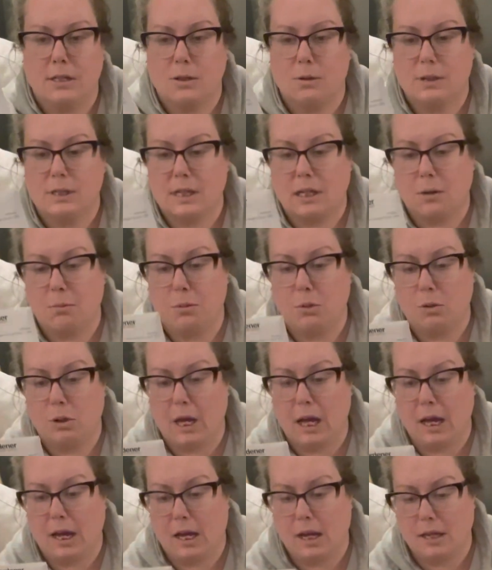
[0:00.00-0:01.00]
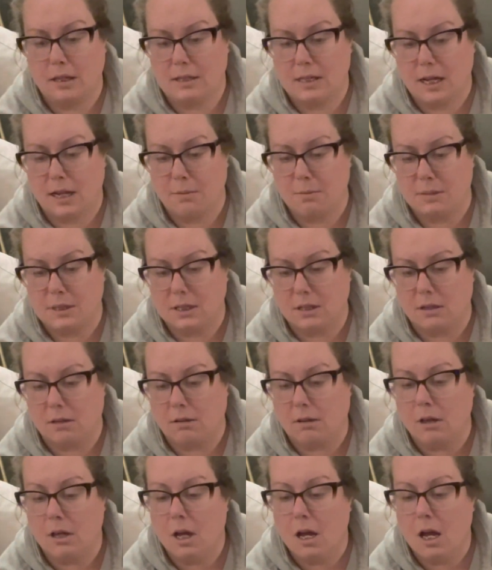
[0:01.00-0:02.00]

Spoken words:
so it's like a bouquet type dill.